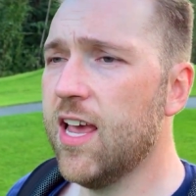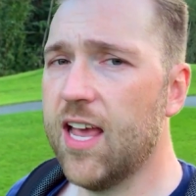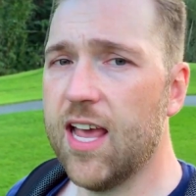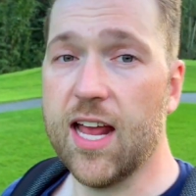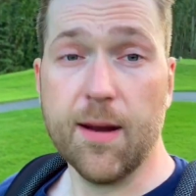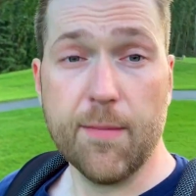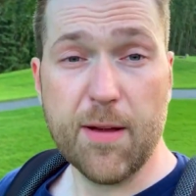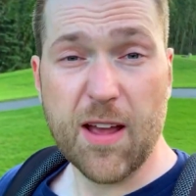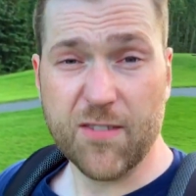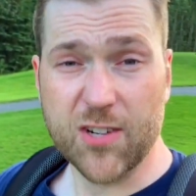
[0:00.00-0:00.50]

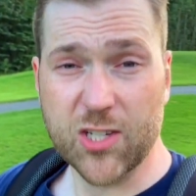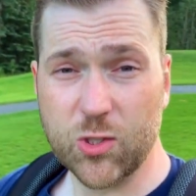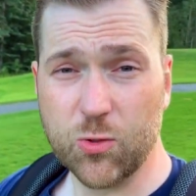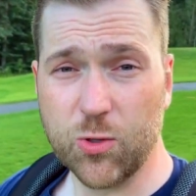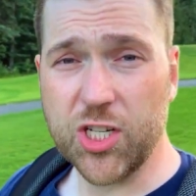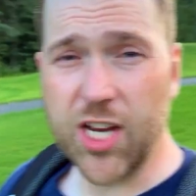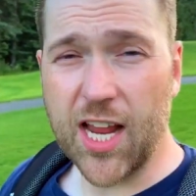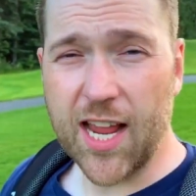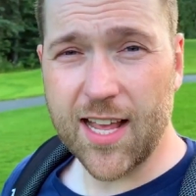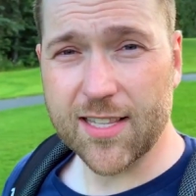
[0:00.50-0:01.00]
And I'm having to
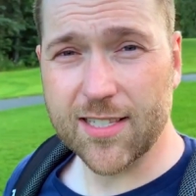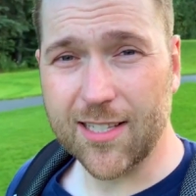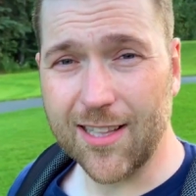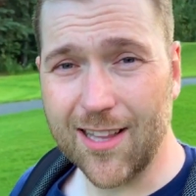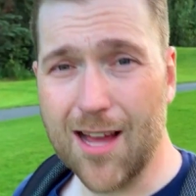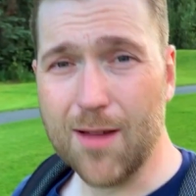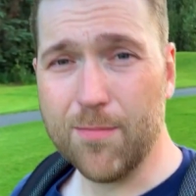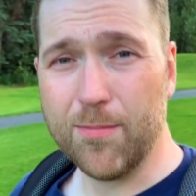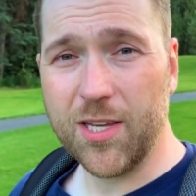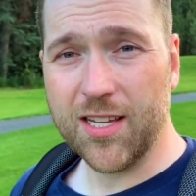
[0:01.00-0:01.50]
switch hands a
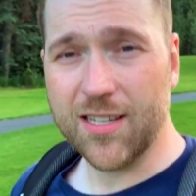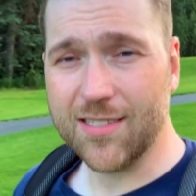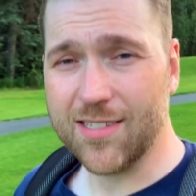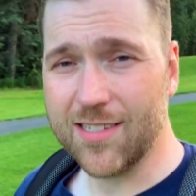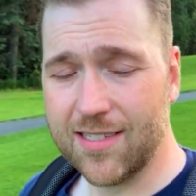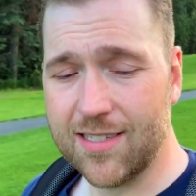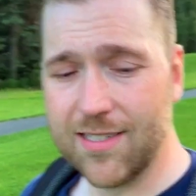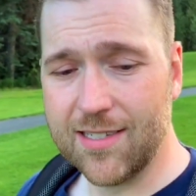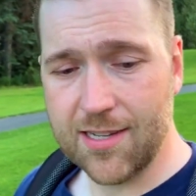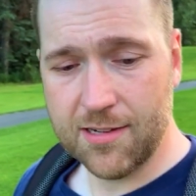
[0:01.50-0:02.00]
lot because
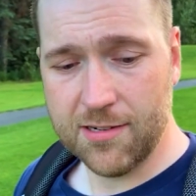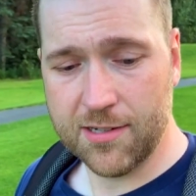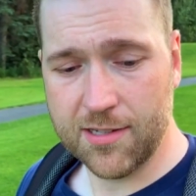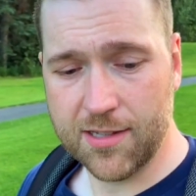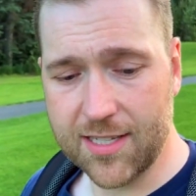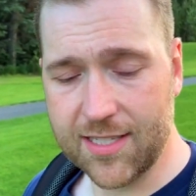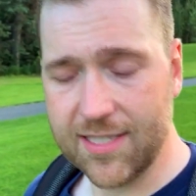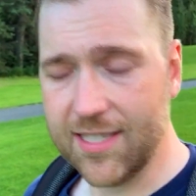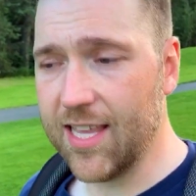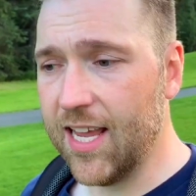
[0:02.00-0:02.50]
this
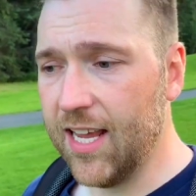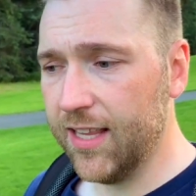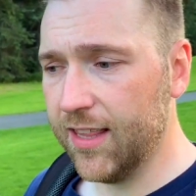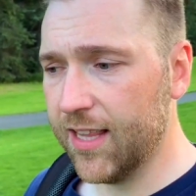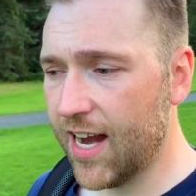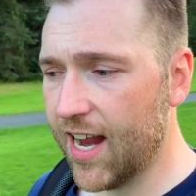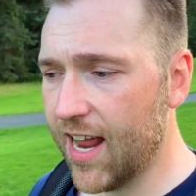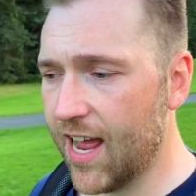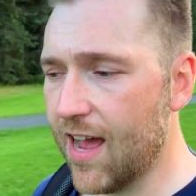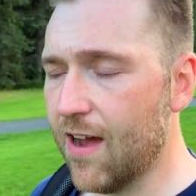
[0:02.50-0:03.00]
thing
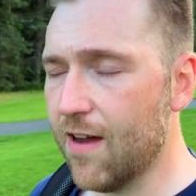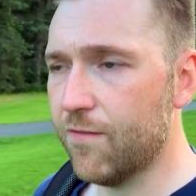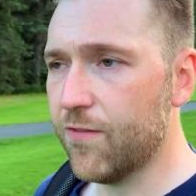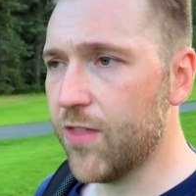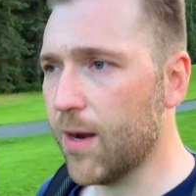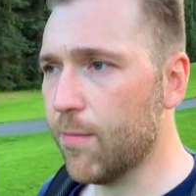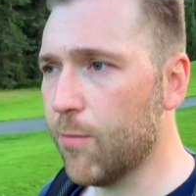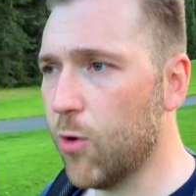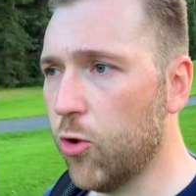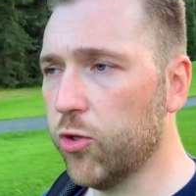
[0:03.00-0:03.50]
that I have
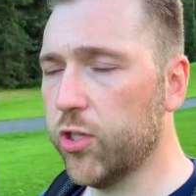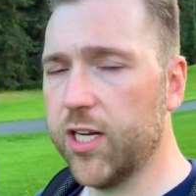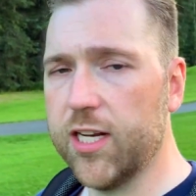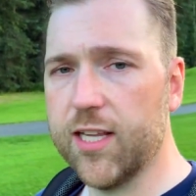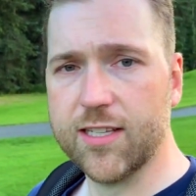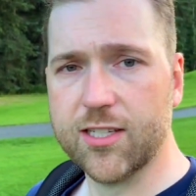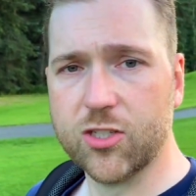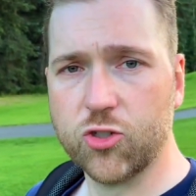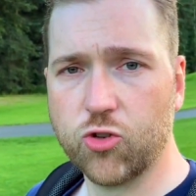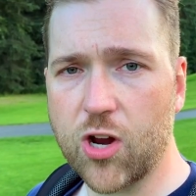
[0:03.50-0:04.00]
that I'm holding
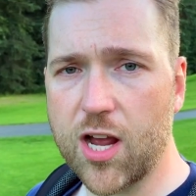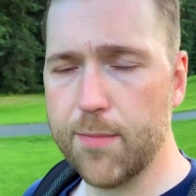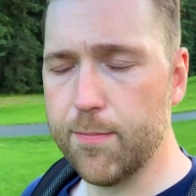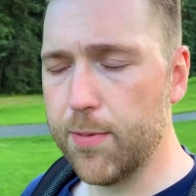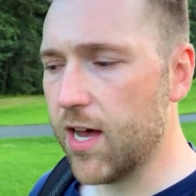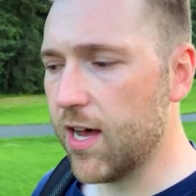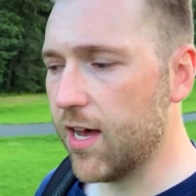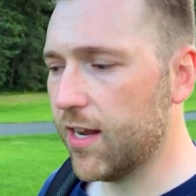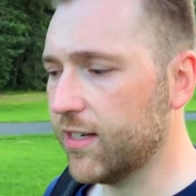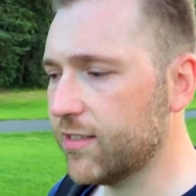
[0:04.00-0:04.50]
it, this
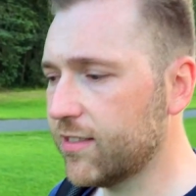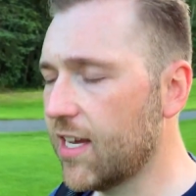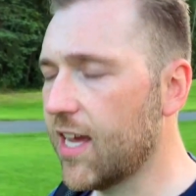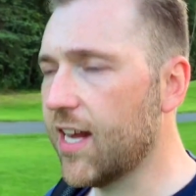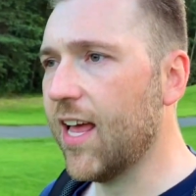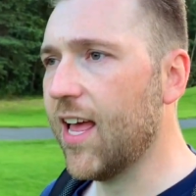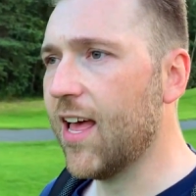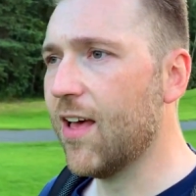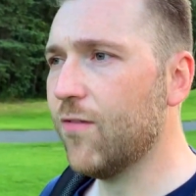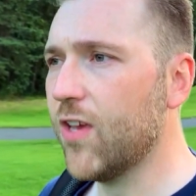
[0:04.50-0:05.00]
tripod, is kind
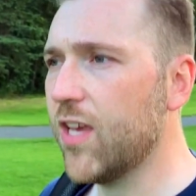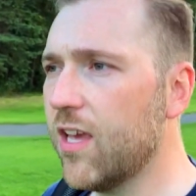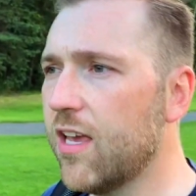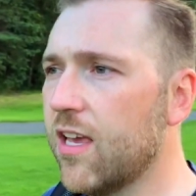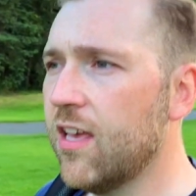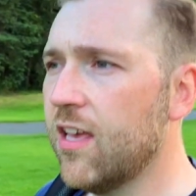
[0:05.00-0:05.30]
of heavy,